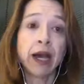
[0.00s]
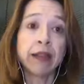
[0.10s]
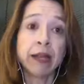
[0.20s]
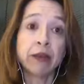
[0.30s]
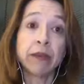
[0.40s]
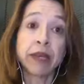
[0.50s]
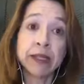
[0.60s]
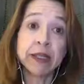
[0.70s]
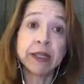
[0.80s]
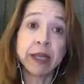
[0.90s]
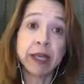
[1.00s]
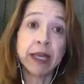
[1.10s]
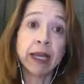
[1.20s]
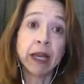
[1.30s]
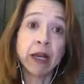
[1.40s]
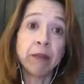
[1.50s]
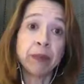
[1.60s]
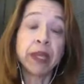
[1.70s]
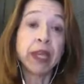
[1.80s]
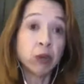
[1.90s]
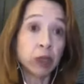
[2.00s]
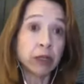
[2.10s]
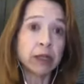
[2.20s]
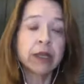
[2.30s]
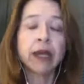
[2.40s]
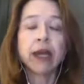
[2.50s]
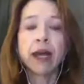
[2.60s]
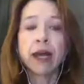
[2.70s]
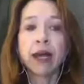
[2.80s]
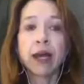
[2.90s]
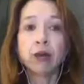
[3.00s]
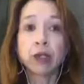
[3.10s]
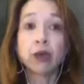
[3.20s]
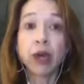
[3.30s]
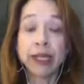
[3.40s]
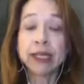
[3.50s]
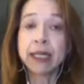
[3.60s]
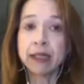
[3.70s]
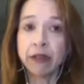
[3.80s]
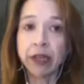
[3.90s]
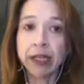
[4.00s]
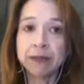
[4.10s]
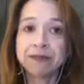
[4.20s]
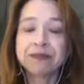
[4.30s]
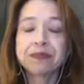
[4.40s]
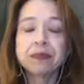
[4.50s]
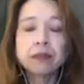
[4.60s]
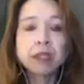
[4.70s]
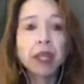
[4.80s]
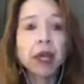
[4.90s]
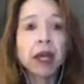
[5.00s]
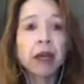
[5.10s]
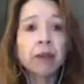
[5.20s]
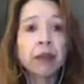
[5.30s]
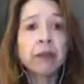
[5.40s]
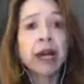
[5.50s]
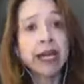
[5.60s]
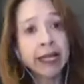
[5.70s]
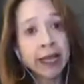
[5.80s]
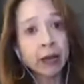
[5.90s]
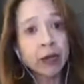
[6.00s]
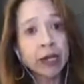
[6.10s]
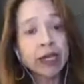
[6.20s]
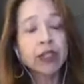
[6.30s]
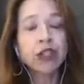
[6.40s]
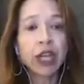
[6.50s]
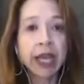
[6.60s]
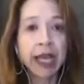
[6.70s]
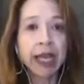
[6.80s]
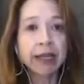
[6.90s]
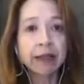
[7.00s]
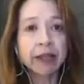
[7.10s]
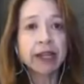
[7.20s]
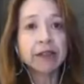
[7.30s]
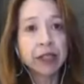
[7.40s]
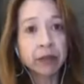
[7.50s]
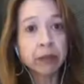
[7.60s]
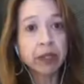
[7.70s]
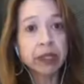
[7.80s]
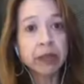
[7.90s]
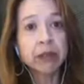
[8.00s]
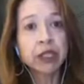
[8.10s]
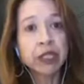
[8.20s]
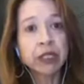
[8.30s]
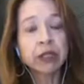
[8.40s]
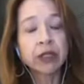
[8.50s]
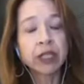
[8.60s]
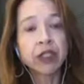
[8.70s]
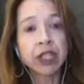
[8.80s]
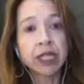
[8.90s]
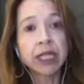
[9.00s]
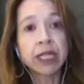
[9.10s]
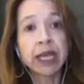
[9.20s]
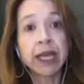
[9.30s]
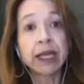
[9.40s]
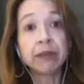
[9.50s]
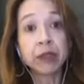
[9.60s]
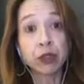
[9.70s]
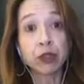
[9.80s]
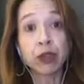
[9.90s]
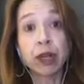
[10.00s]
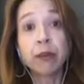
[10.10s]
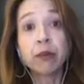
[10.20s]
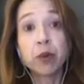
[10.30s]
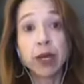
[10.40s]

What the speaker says: they were basically equals was quite significant. The body language and a lot of the symbolism still suggested that Mr. Trump